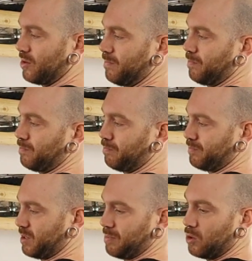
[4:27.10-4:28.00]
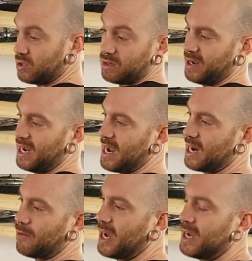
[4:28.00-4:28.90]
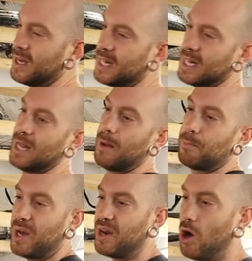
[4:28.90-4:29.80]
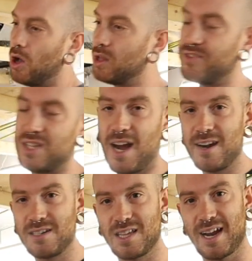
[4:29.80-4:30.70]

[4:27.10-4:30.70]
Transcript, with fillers: They're supposed to be anyway. But all of the tires